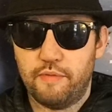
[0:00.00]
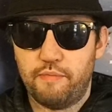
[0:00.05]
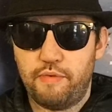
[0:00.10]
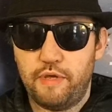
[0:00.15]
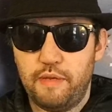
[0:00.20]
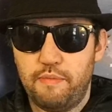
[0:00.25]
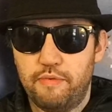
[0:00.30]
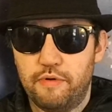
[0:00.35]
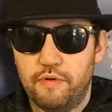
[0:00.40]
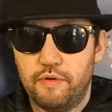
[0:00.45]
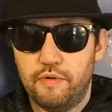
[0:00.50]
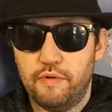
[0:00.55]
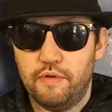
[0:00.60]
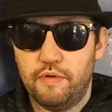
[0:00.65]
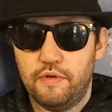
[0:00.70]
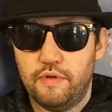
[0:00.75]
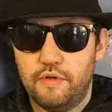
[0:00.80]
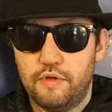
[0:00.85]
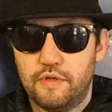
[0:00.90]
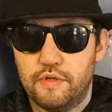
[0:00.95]
people
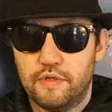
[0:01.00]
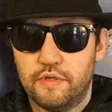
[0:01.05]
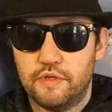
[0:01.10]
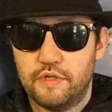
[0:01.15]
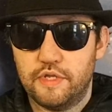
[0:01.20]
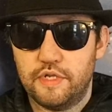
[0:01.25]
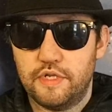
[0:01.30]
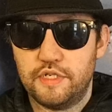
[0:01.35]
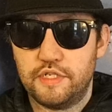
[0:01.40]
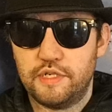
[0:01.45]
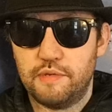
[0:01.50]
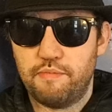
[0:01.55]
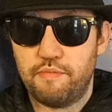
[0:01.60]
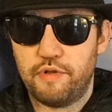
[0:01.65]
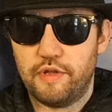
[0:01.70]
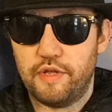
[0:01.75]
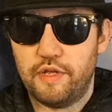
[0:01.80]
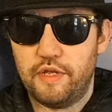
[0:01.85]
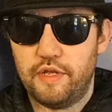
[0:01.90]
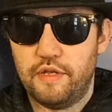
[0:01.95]
than
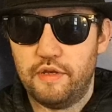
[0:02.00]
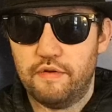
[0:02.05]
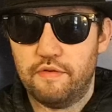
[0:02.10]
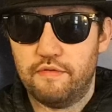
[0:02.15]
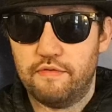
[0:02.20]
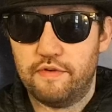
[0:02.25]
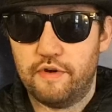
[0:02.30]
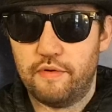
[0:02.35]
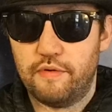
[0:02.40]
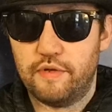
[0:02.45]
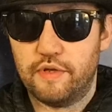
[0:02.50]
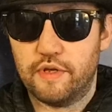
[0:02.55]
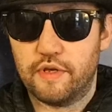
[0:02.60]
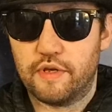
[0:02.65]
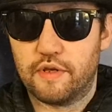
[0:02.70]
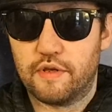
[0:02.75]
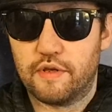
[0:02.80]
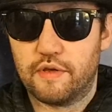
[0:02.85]
simply voting.